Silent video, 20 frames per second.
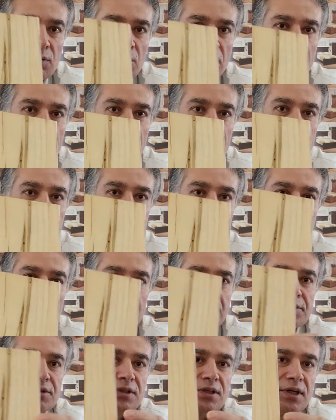wiggly
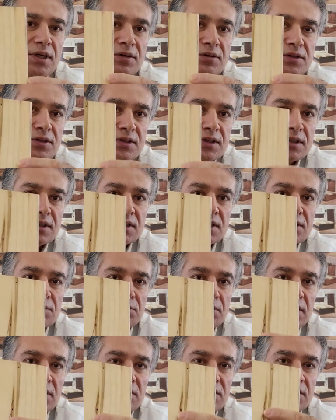shapes here, you see these
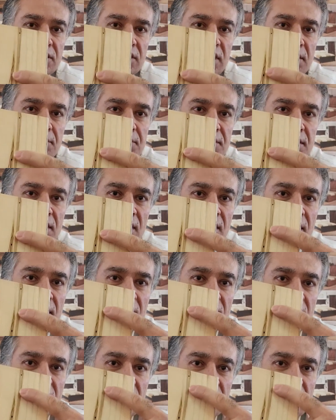wiggly shapes here?
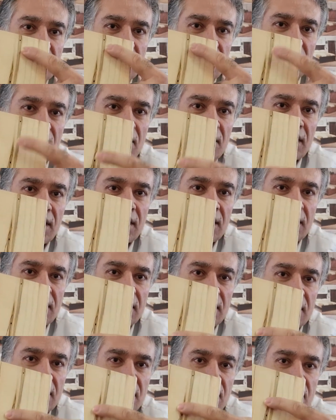Okay,
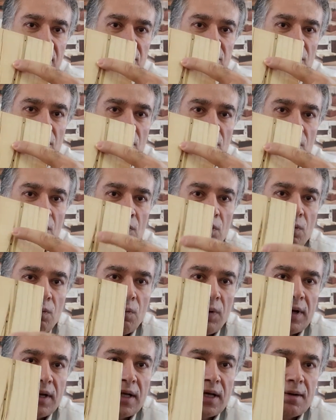so
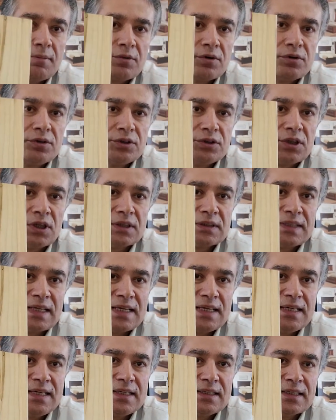when the ambrosias, they
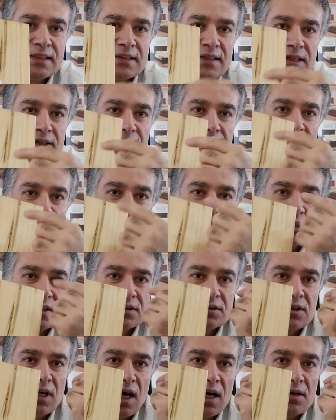eat it, they create little
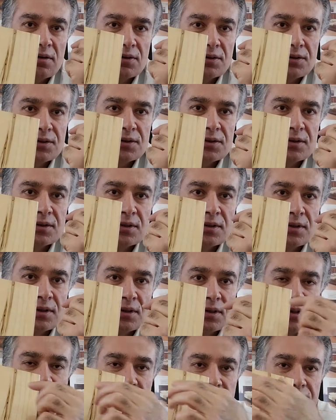tunnels,
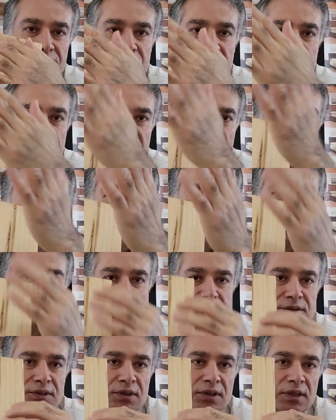different directions.